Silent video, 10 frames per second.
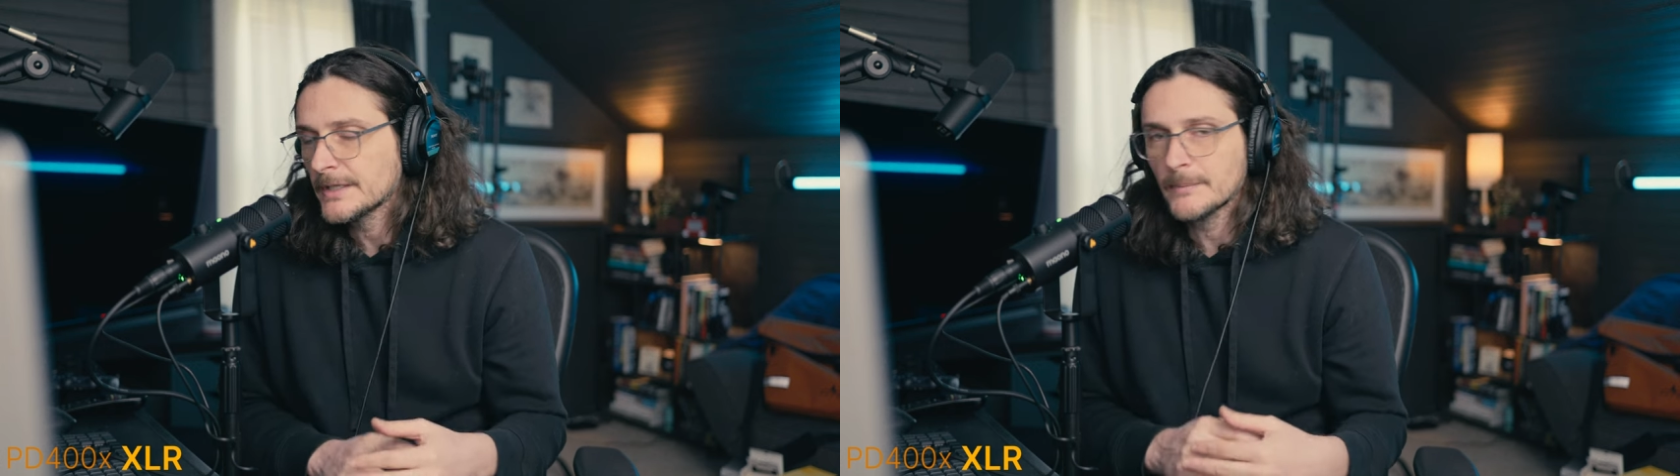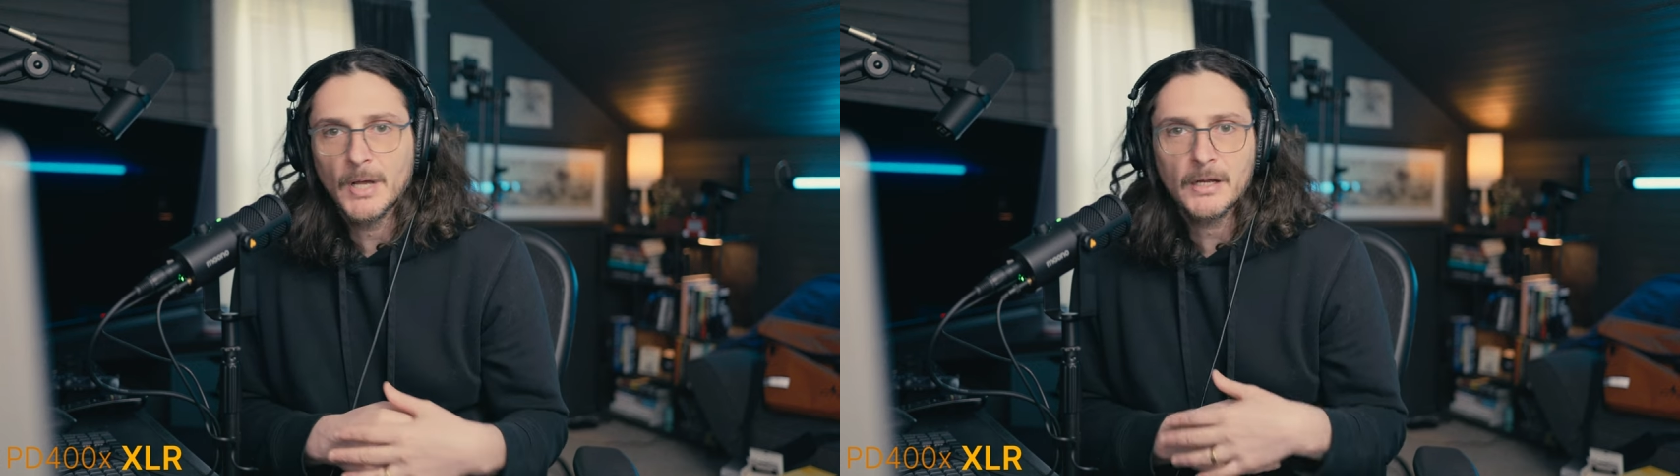
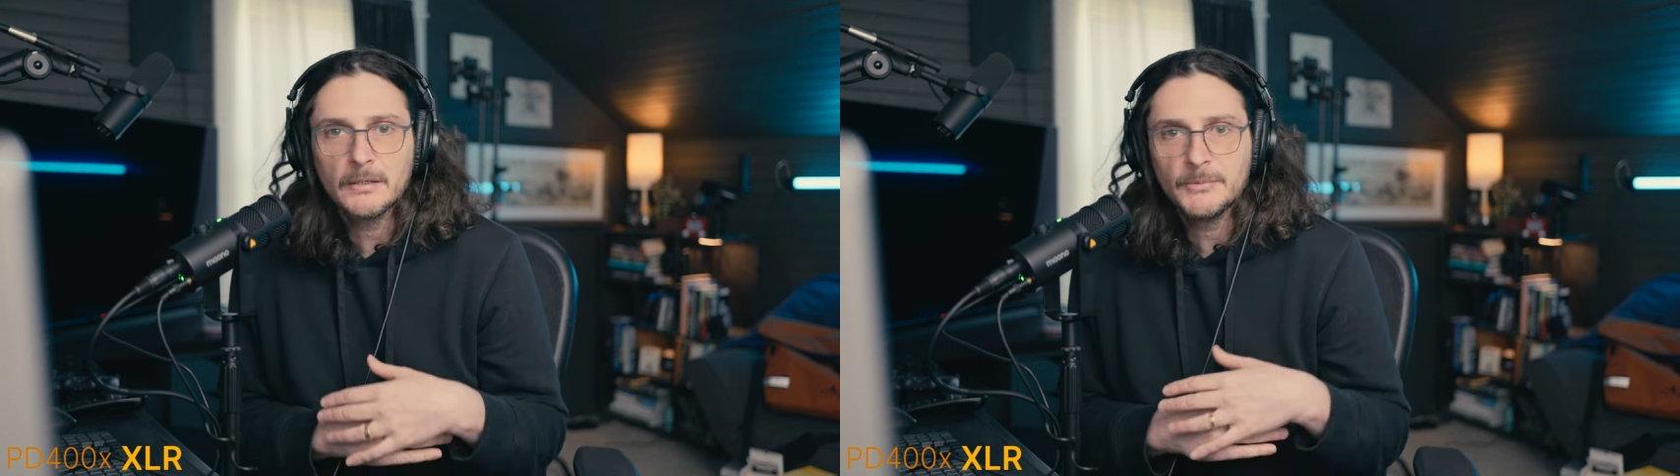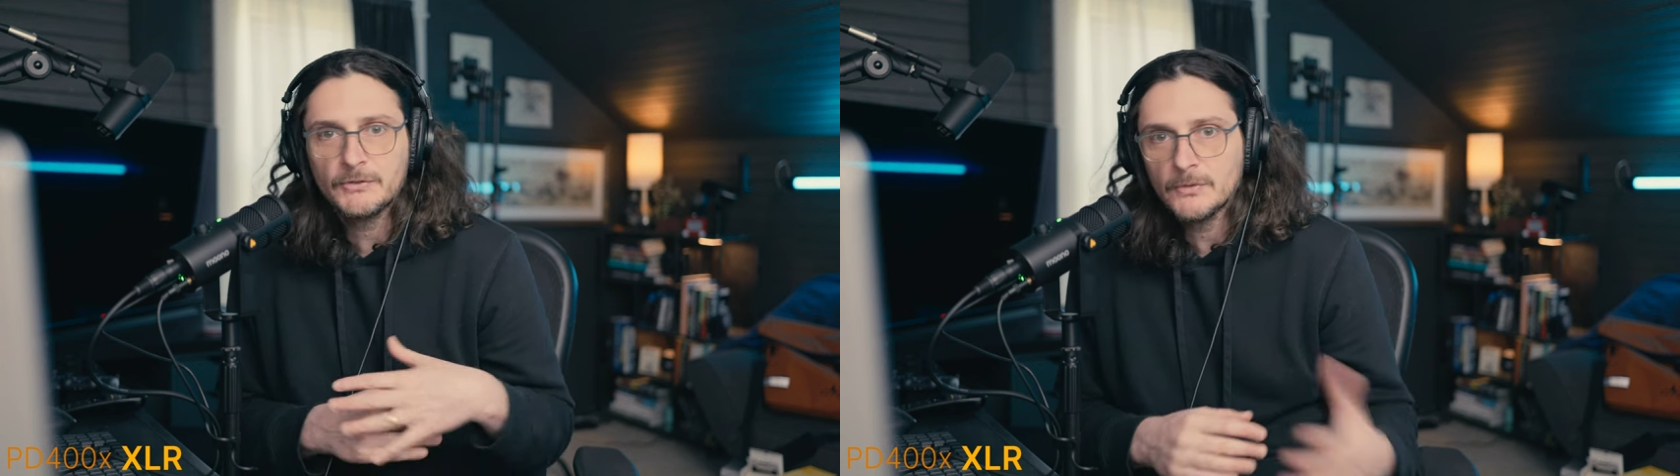and I'm not
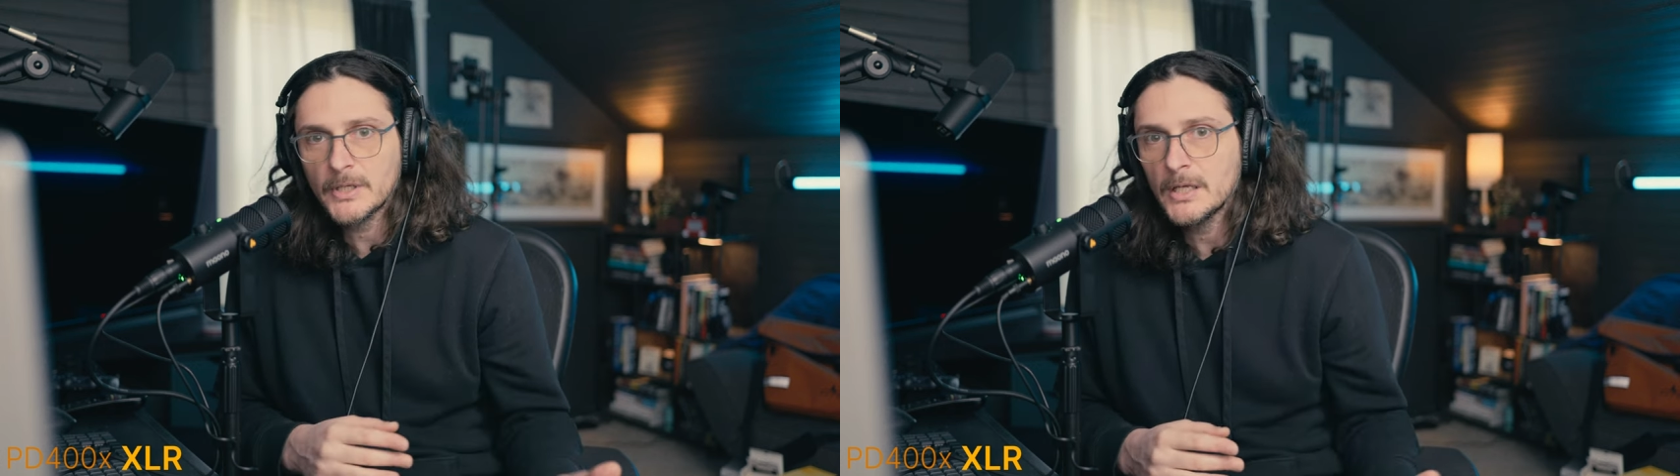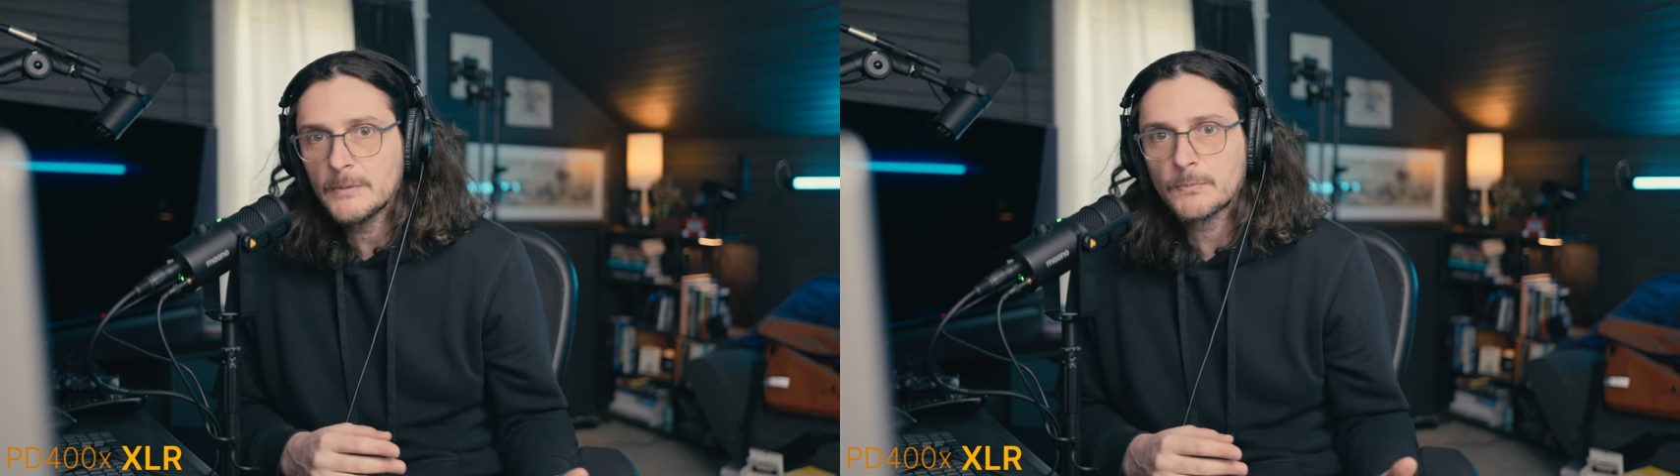going to be
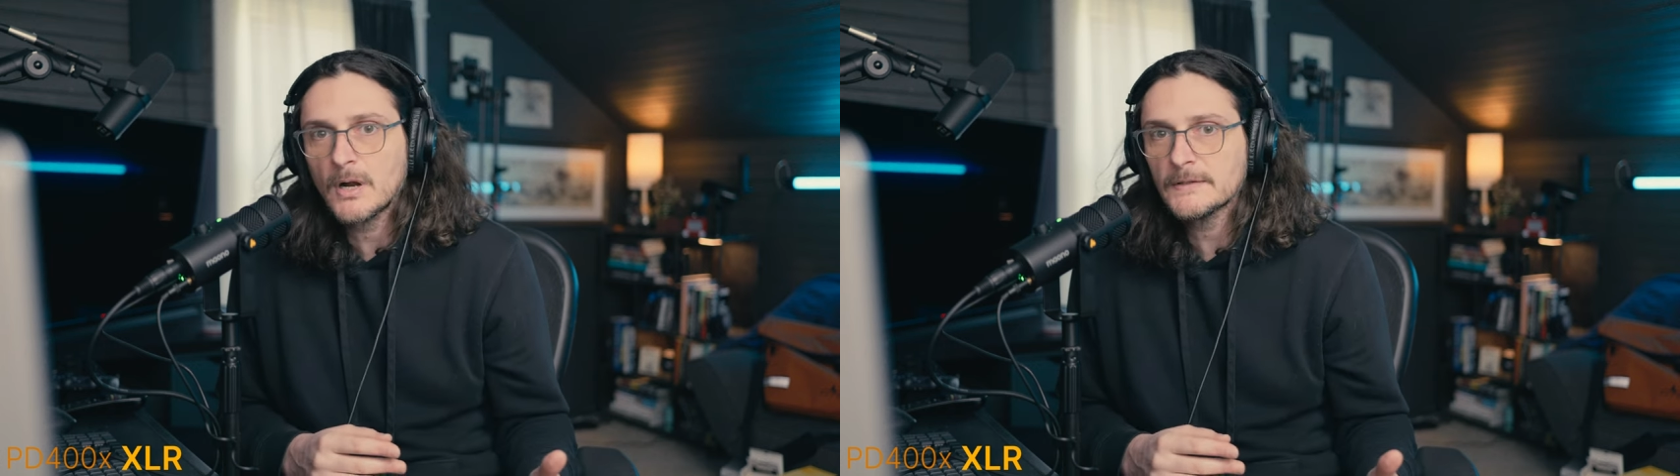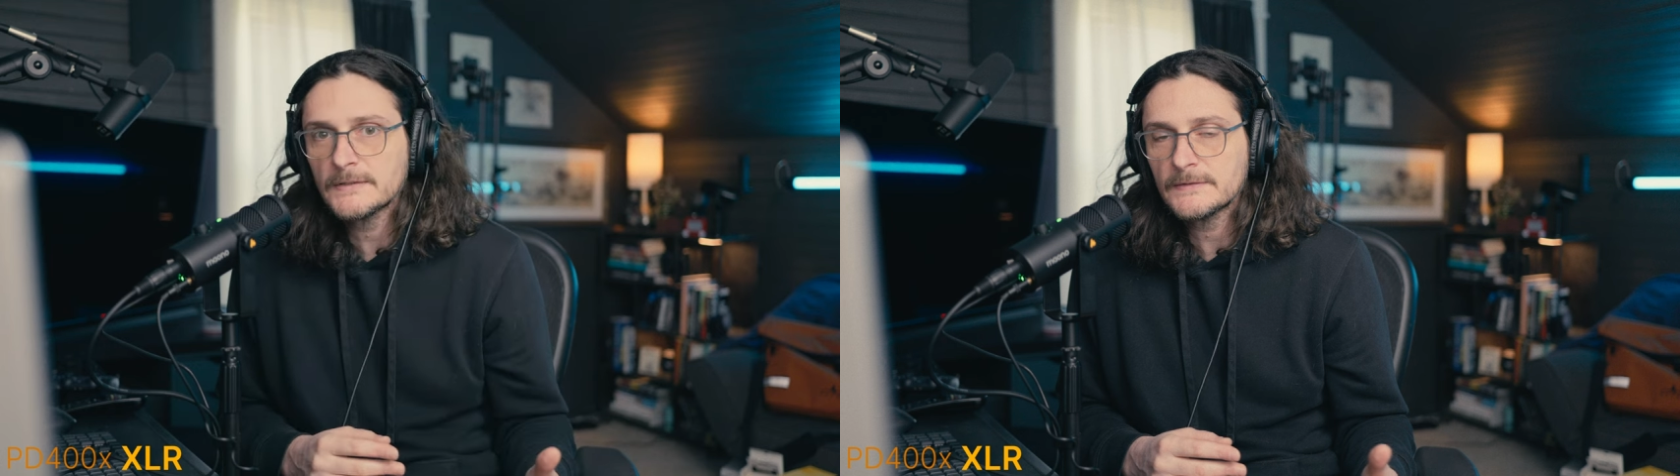doing any
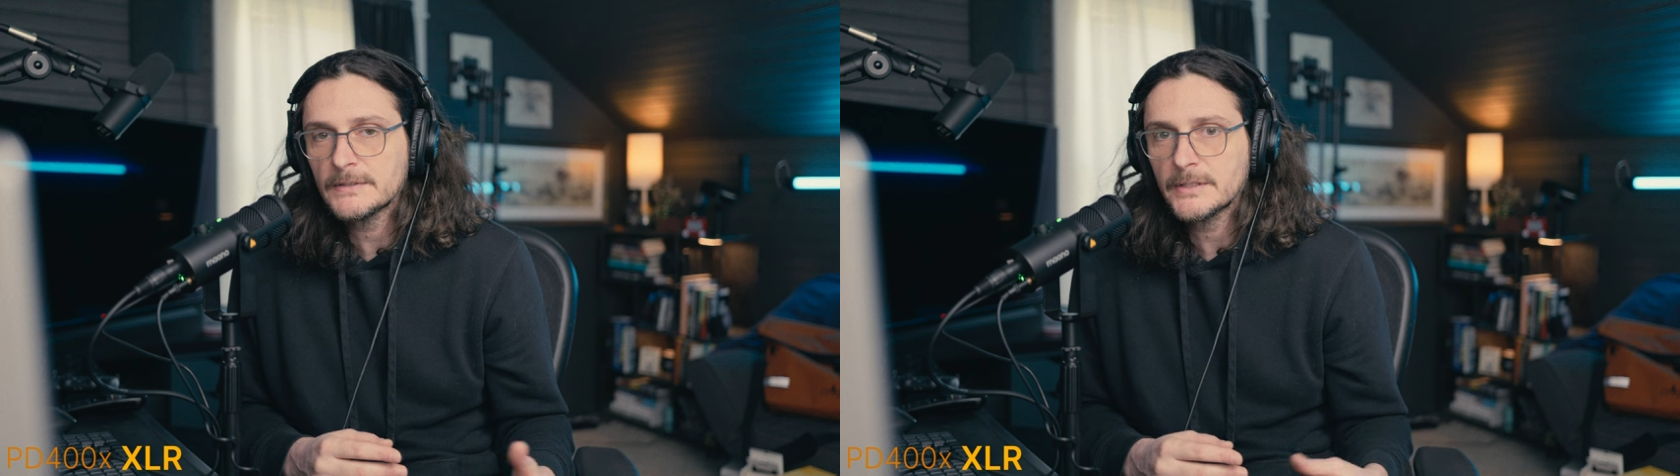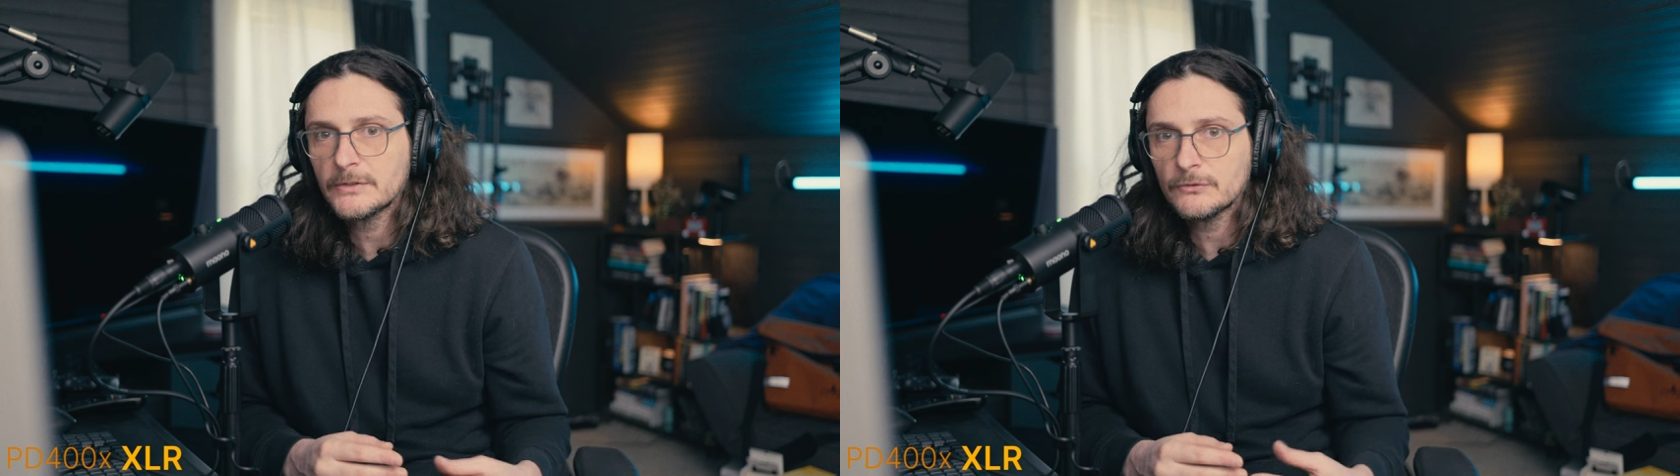processing